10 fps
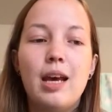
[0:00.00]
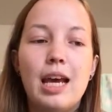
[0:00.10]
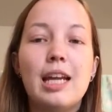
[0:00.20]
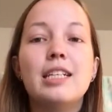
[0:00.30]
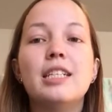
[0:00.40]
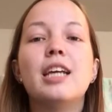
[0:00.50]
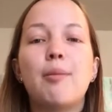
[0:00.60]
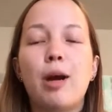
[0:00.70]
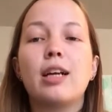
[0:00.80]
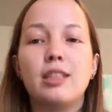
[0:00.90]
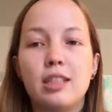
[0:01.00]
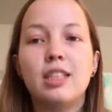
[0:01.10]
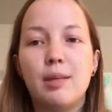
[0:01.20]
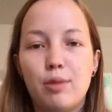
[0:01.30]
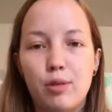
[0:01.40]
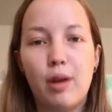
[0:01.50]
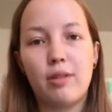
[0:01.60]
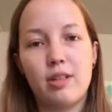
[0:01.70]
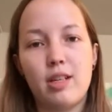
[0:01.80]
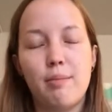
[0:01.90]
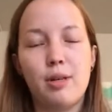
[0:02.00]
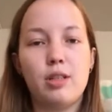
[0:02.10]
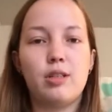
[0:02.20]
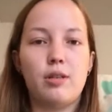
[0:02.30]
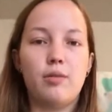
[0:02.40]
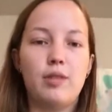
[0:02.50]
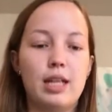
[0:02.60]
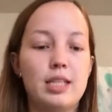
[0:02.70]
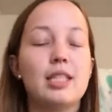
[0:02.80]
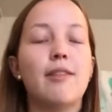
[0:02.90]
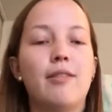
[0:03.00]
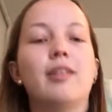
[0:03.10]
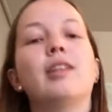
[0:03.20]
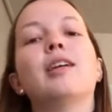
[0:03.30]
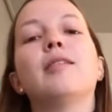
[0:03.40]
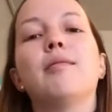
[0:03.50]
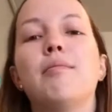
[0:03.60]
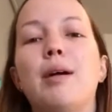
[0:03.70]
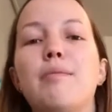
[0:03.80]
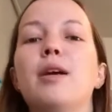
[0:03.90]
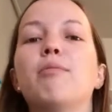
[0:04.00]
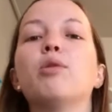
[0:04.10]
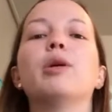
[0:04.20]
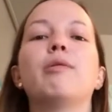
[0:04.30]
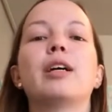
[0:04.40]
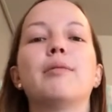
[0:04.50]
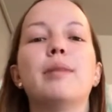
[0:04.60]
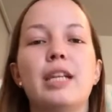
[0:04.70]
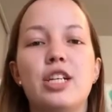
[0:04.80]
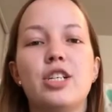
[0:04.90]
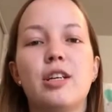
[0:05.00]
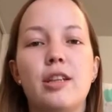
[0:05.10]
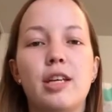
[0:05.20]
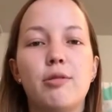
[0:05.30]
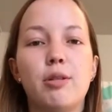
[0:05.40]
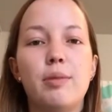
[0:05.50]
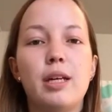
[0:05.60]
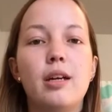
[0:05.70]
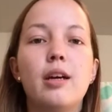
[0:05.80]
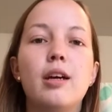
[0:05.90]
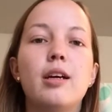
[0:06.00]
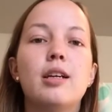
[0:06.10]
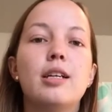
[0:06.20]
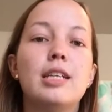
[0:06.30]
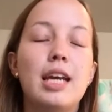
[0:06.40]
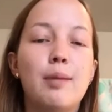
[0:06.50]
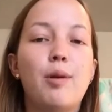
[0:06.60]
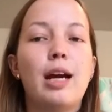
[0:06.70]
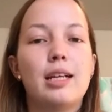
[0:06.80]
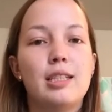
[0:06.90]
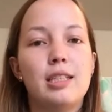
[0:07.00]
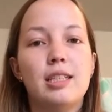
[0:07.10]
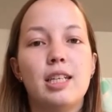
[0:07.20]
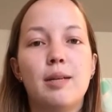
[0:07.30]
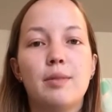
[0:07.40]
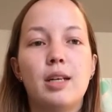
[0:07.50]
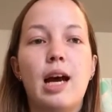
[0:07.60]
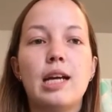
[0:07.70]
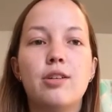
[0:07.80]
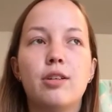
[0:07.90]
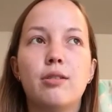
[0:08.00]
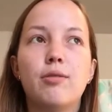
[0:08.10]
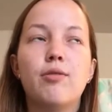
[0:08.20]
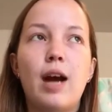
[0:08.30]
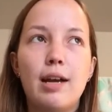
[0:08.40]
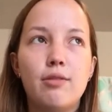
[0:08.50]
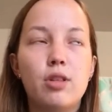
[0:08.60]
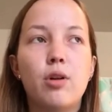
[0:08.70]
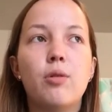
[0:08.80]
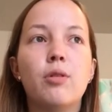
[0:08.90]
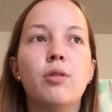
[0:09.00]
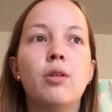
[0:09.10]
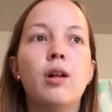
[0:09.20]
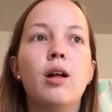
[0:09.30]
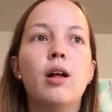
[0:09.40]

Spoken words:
And I did take practice exams throughout the summer, so that's definitely my number 1 recommendation, I think, would be take practice exams. I took 5 total.